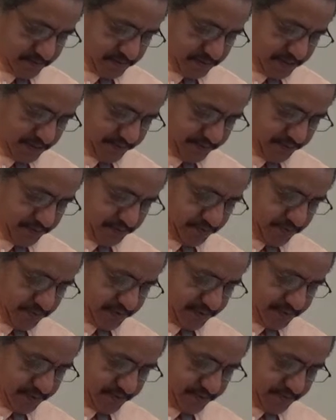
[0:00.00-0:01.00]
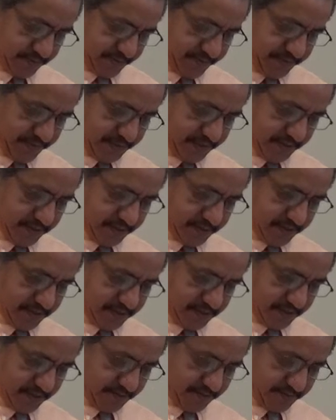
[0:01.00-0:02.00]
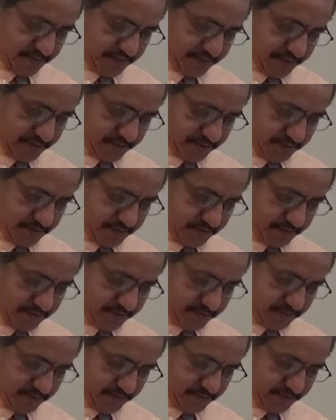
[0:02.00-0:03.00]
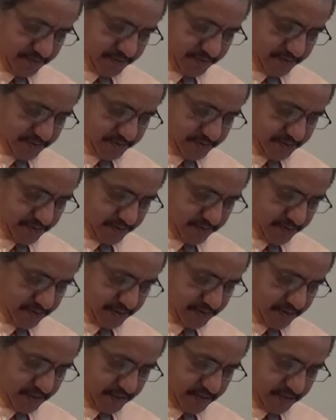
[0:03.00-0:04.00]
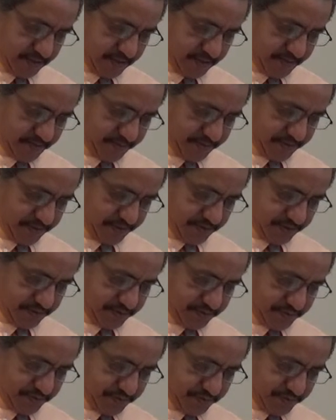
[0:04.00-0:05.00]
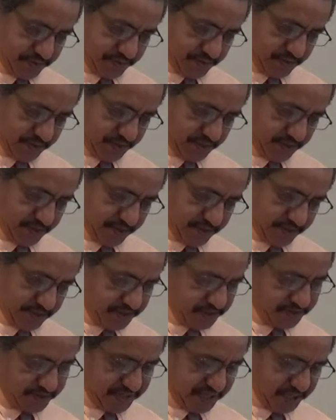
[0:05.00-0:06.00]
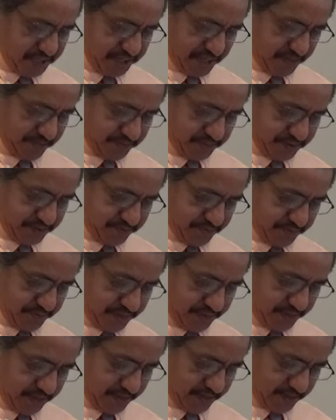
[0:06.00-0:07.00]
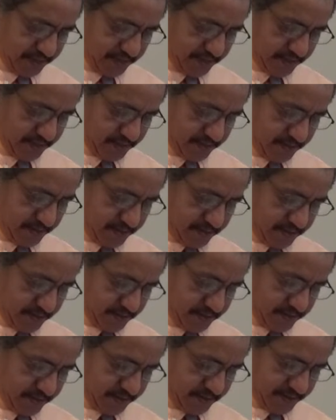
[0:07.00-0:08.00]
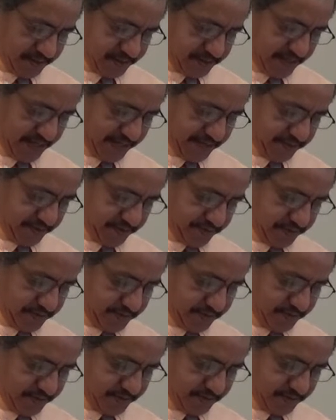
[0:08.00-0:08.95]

chapter 1, very beginning, and I'm going to, one, and I'm going to use the, the New King James. It's a pretty uh, standard.